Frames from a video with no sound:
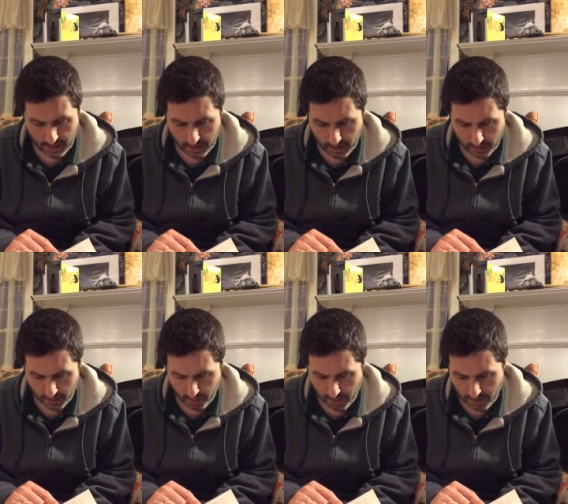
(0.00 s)
He
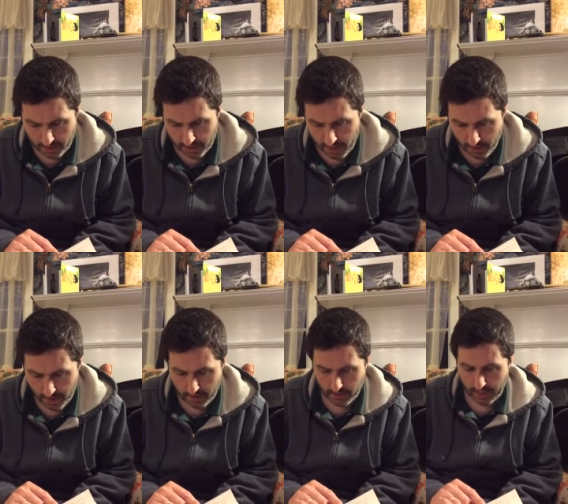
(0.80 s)
also peered
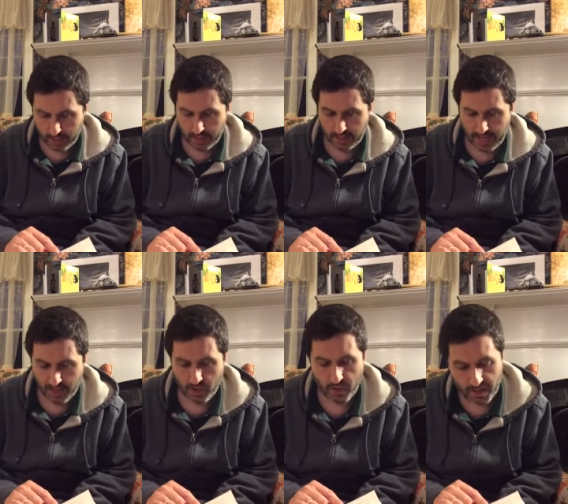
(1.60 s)
curiously at the
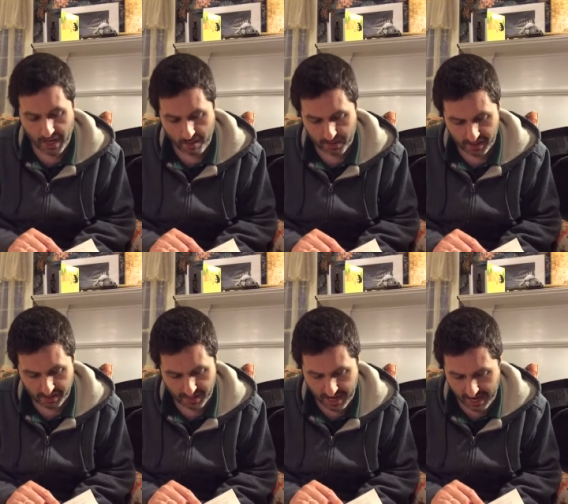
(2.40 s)
statue on the opposite
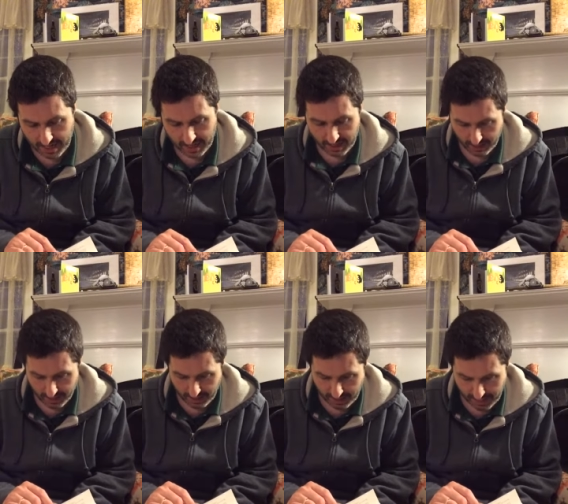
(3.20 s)
side,
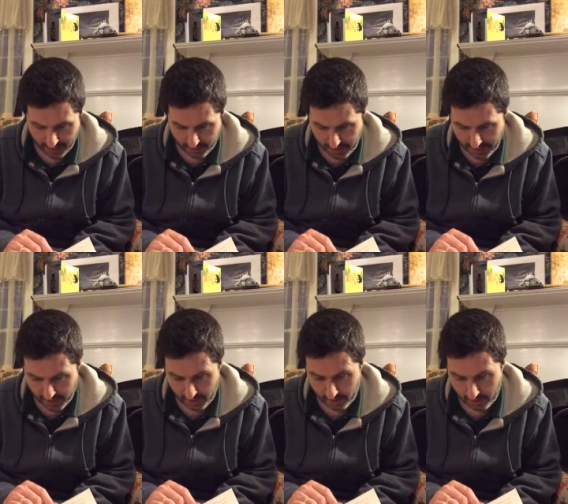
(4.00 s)
that of
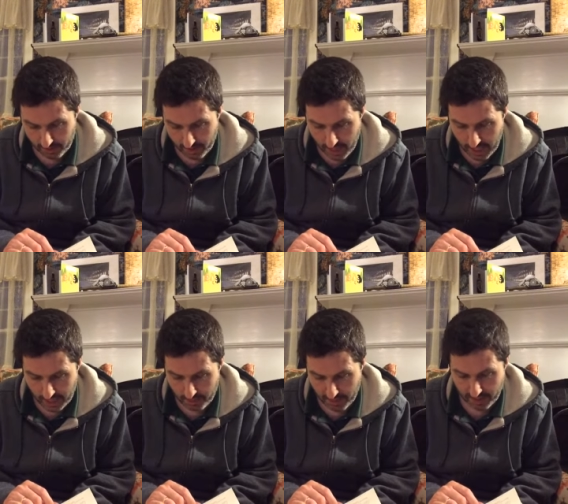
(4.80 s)
Samuel
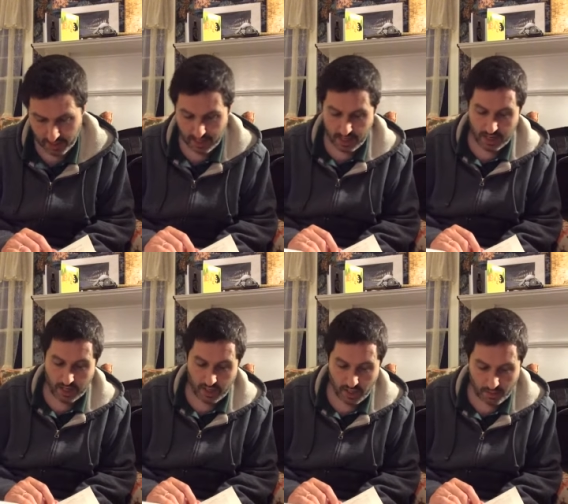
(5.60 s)
Hahnemann,
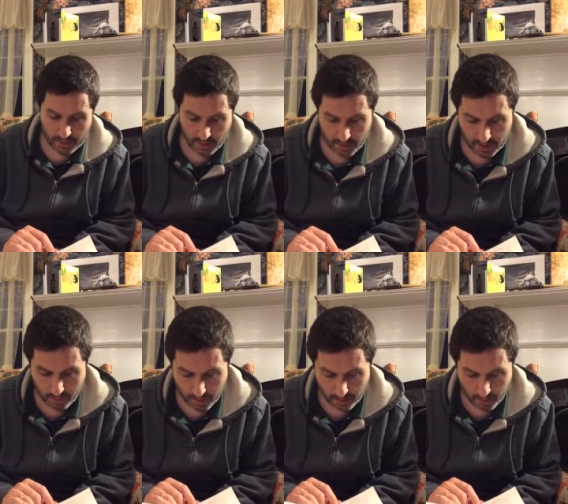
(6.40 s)
a German who was a
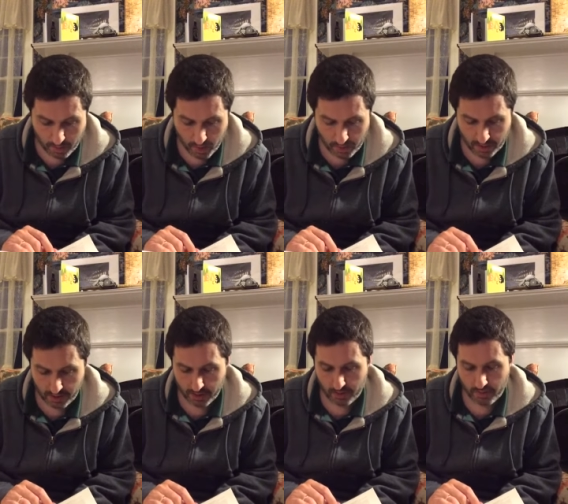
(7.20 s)
big proponent
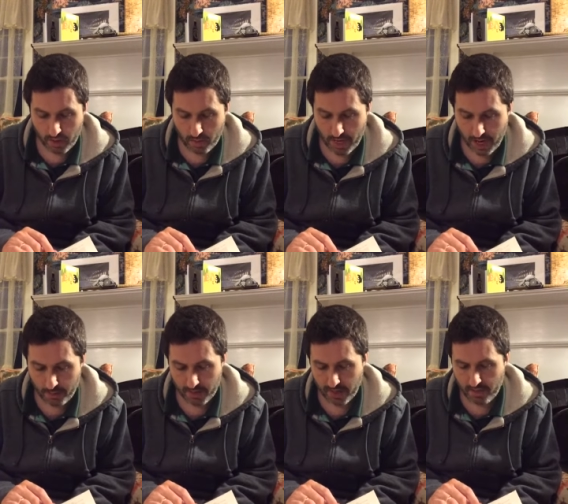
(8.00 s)
of
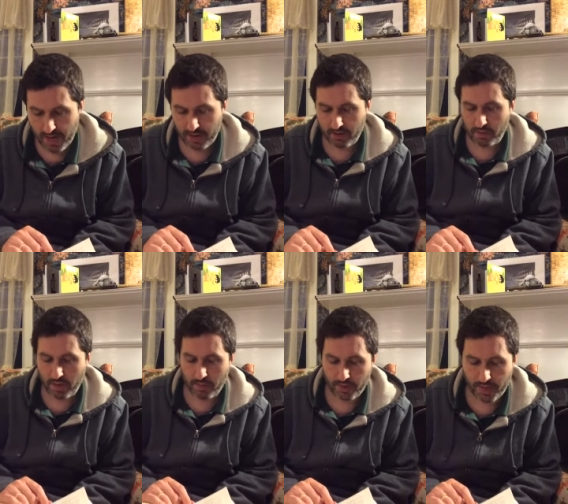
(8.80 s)
homeopathy back when
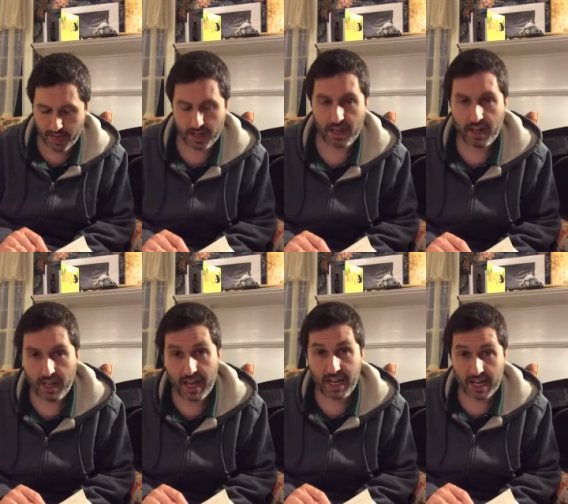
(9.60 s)
people thought
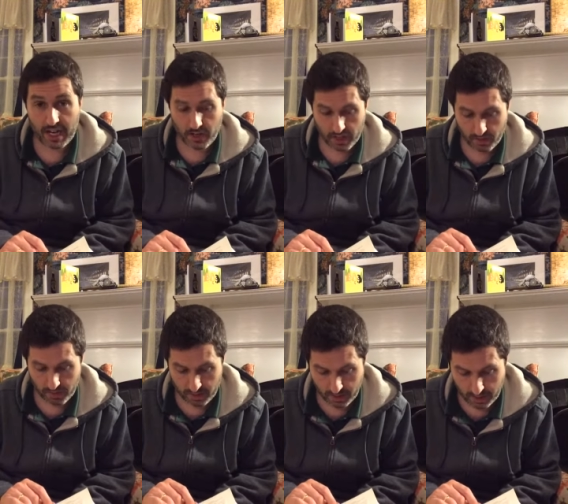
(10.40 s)
echinacea
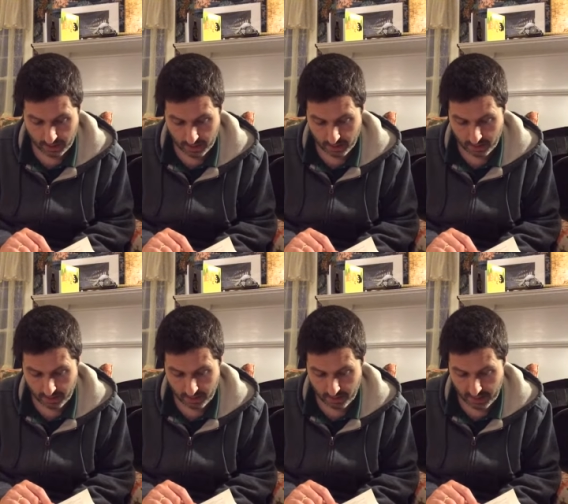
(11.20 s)
was a,
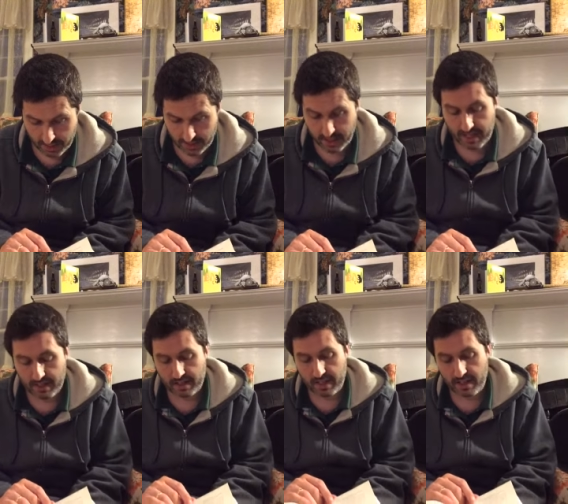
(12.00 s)
some kind of skin
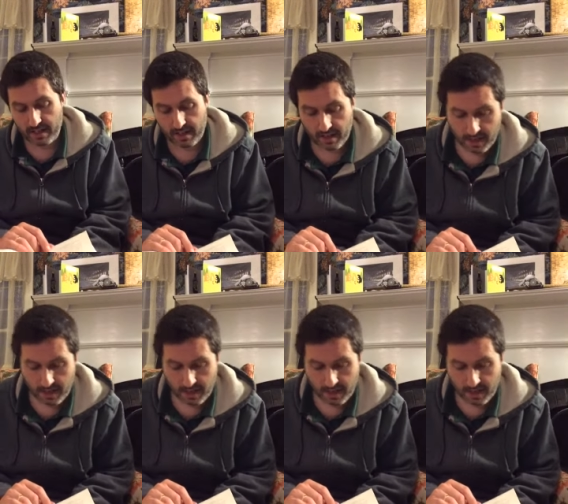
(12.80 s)
disease.